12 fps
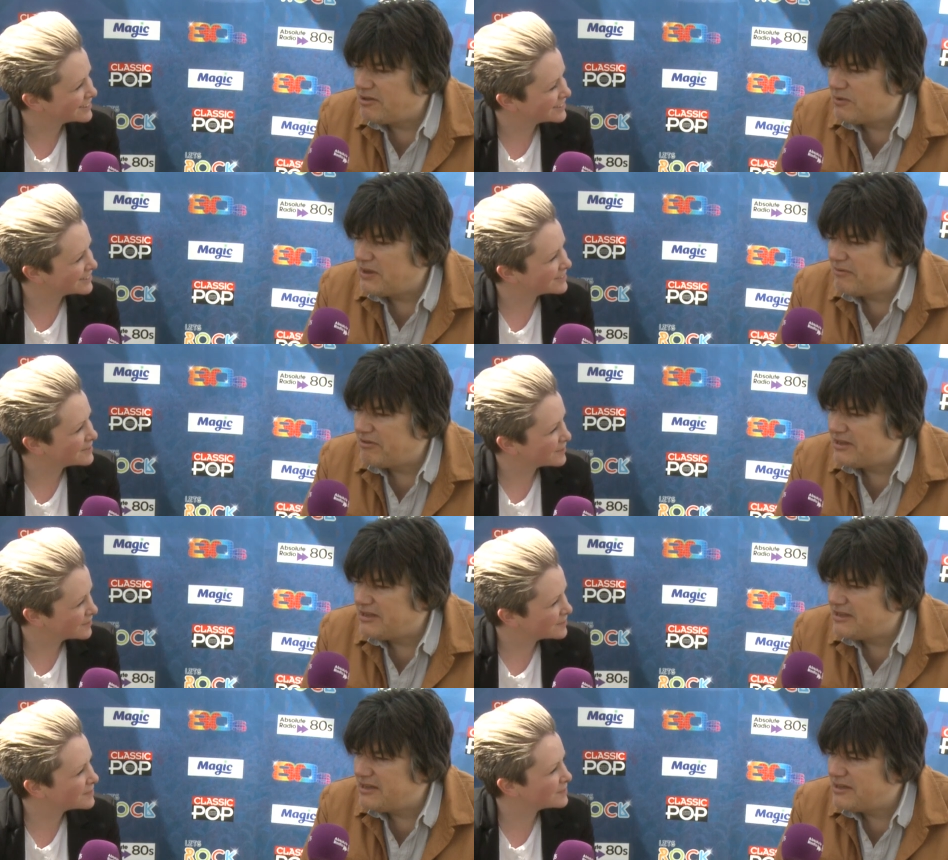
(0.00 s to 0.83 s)
Speaker 1: along whenever I
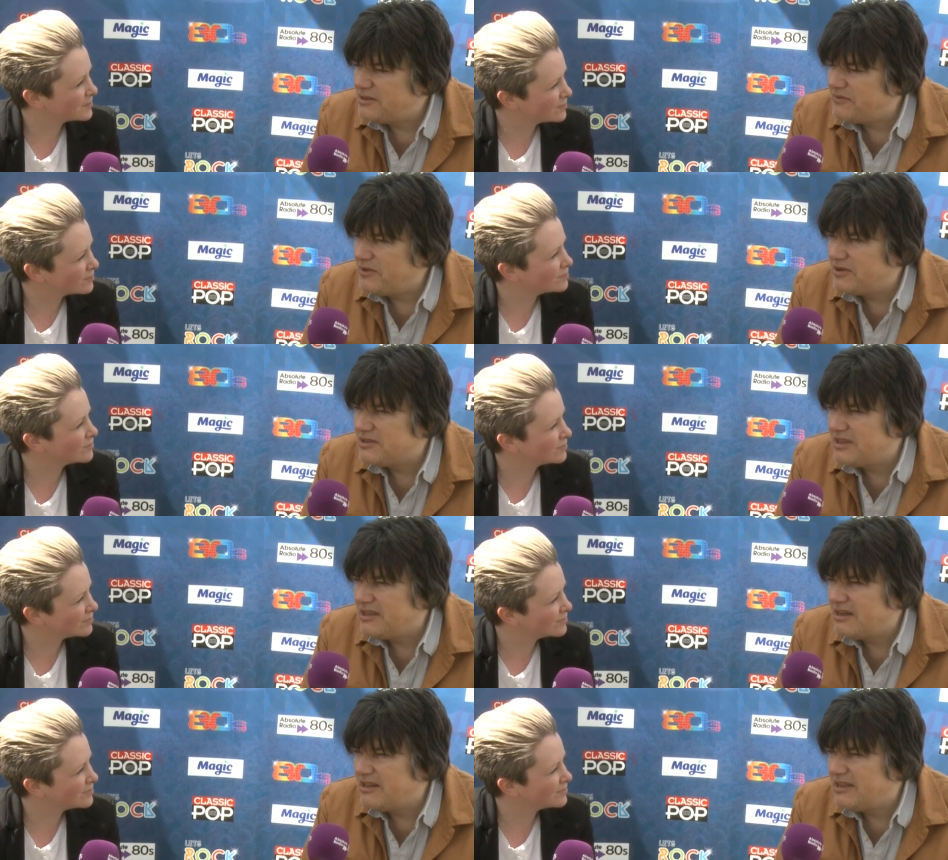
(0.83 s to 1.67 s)
did an interview because
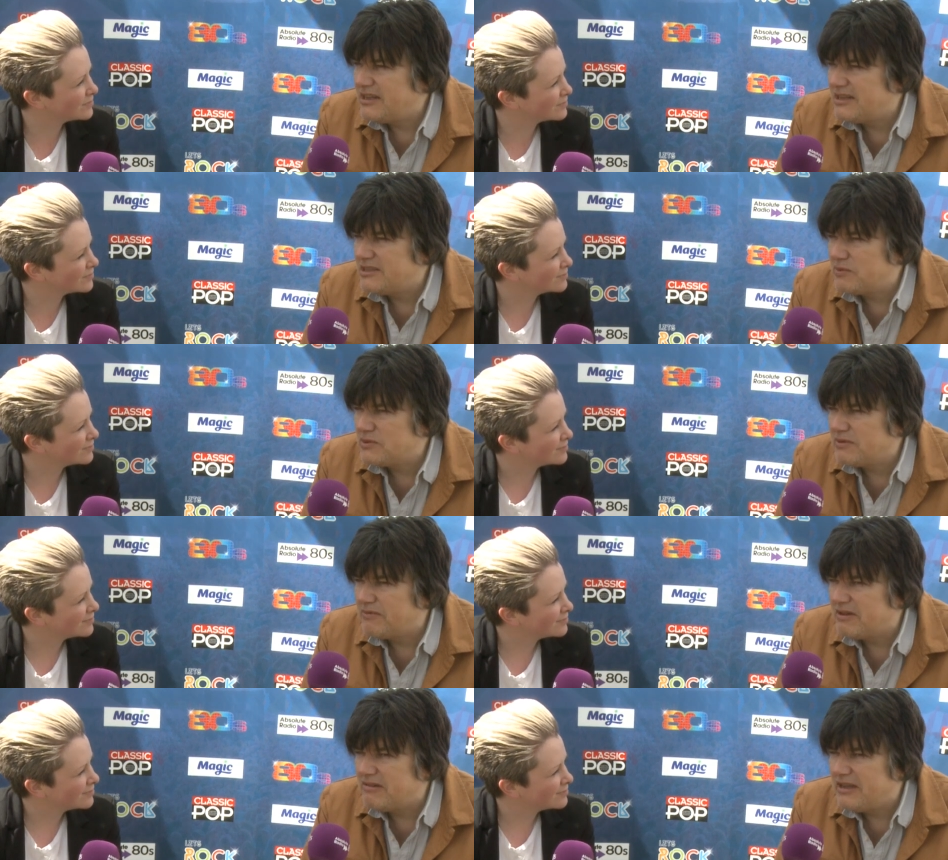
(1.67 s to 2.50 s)
in the early days I
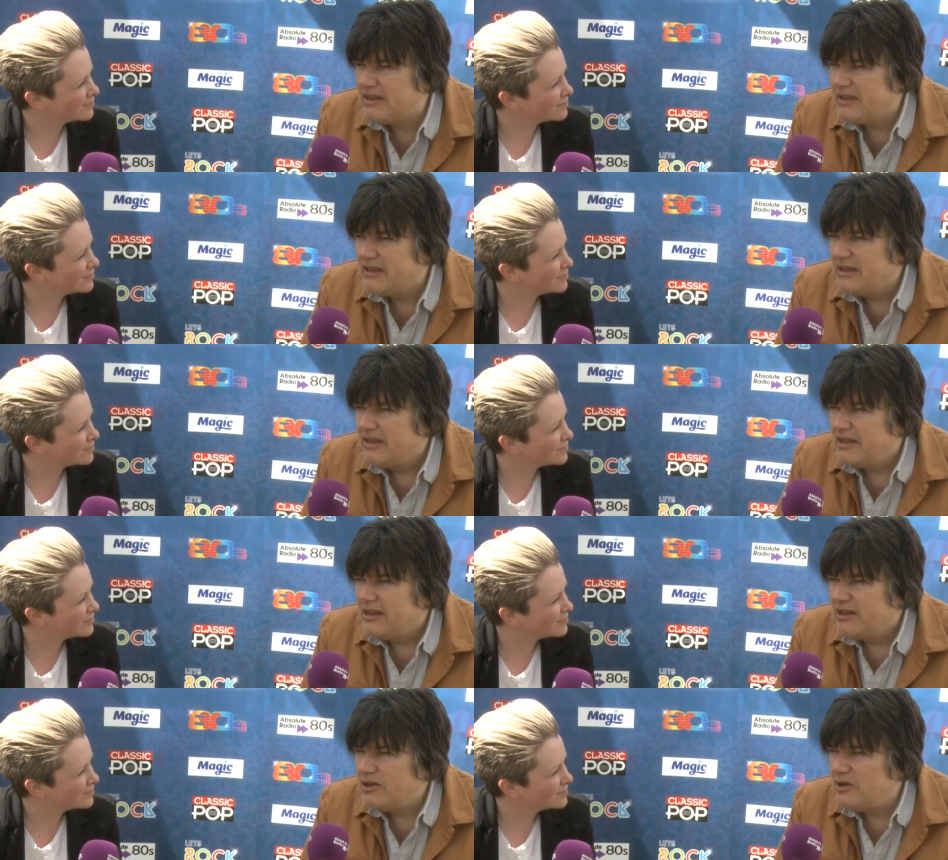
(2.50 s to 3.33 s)
wasn't very
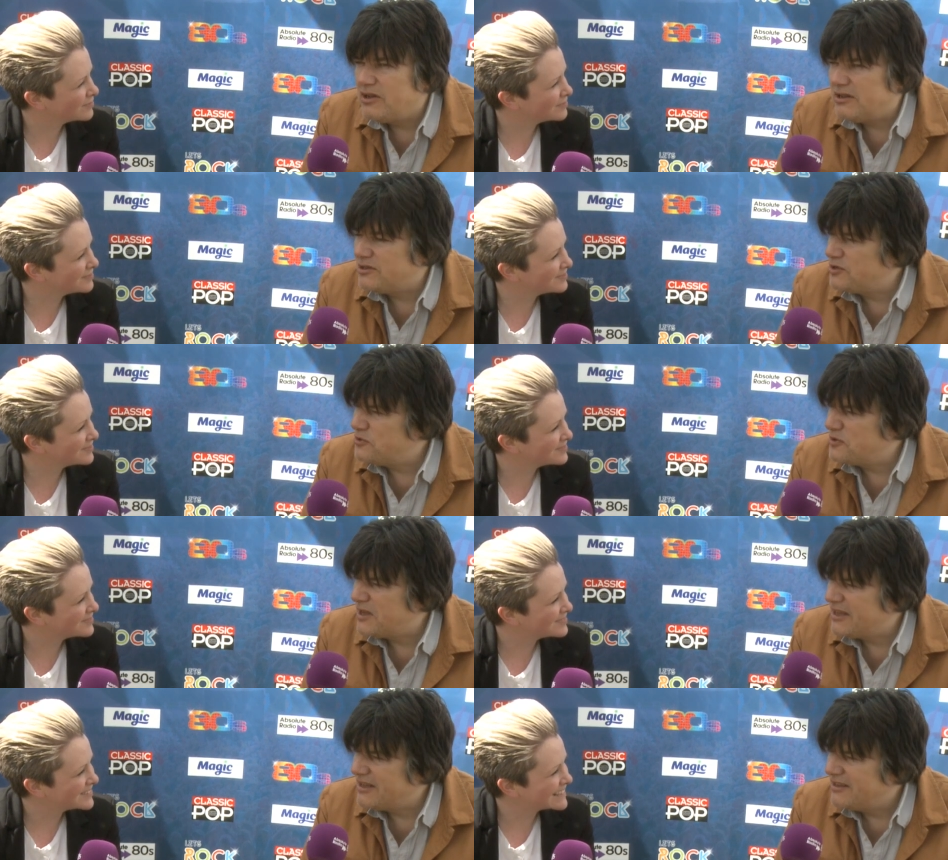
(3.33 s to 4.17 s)
good at
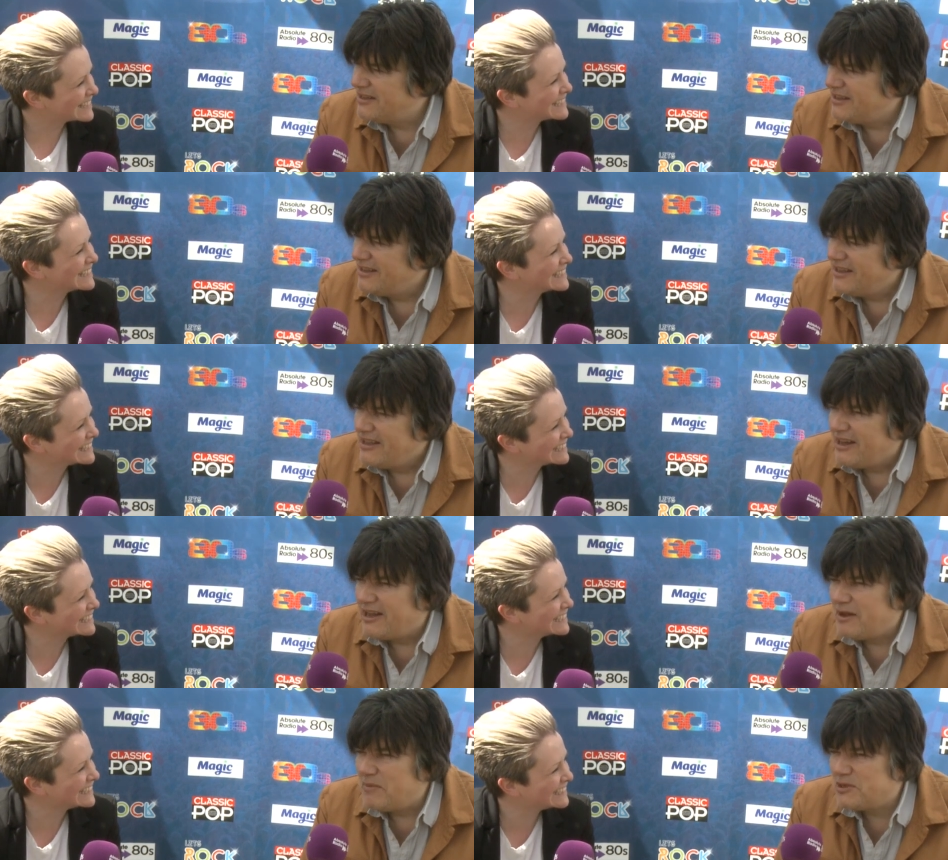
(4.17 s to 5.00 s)
talking
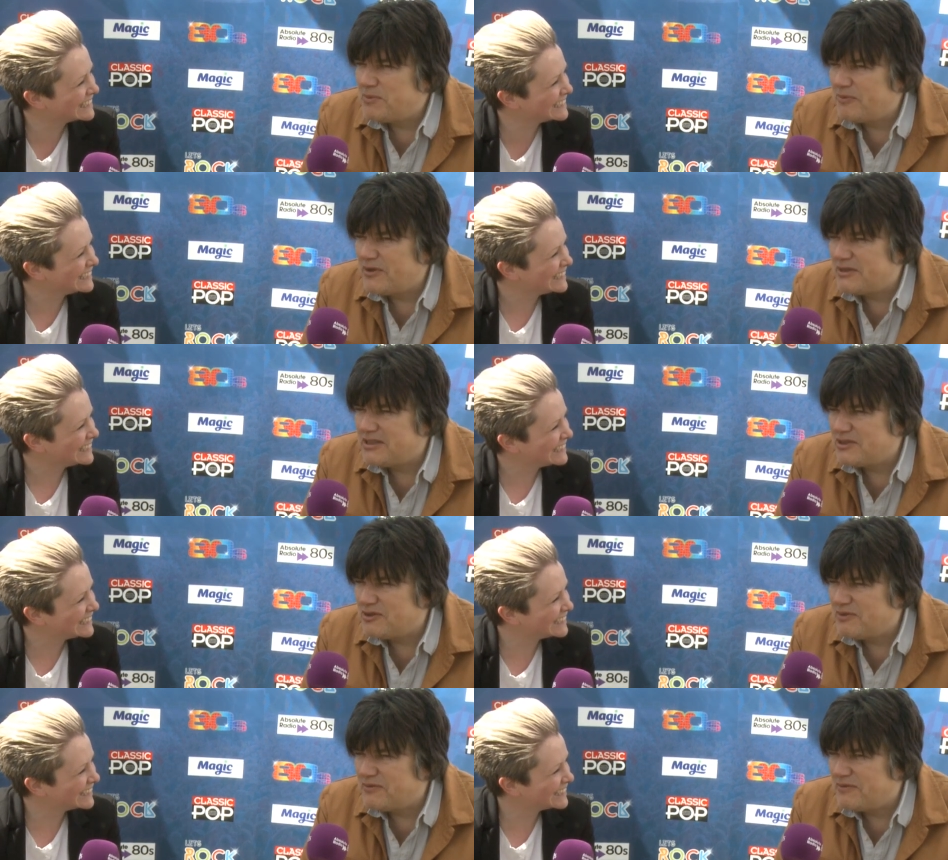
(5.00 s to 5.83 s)
and I much prefer to
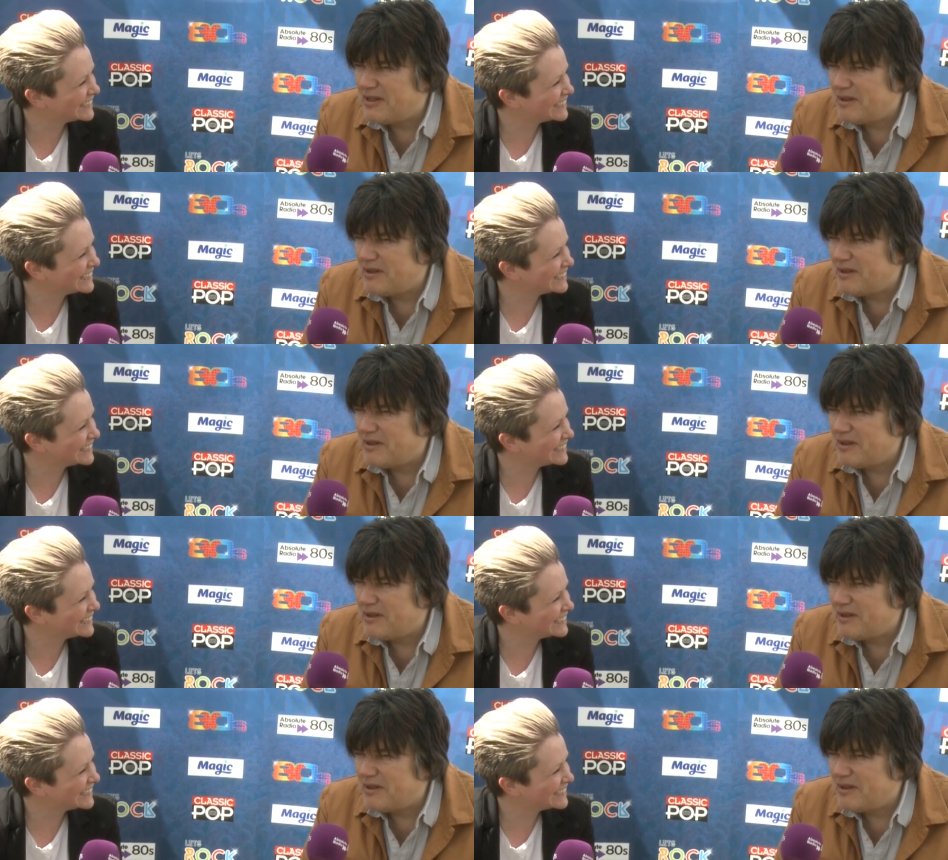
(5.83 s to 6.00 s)
sort of